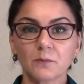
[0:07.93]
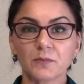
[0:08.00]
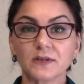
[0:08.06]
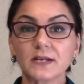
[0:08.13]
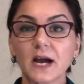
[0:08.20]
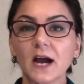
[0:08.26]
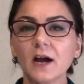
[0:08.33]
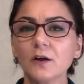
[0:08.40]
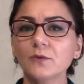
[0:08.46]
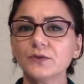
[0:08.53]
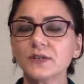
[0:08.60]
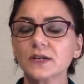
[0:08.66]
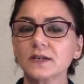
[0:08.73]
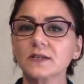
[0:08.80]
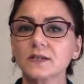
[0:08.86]
But how
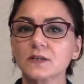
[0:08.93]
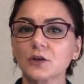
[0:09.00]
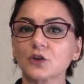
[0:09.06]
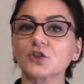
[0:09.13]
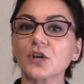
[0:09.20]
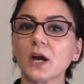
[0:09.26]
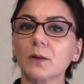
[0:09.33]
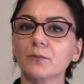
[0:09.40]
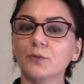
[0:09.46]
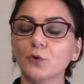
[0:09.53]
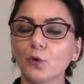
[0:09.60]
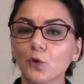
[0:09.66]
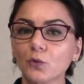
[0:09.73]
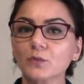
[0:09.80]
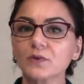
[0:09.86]
does such
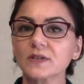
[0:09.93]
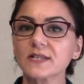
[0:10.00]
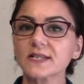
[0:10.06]
abnormal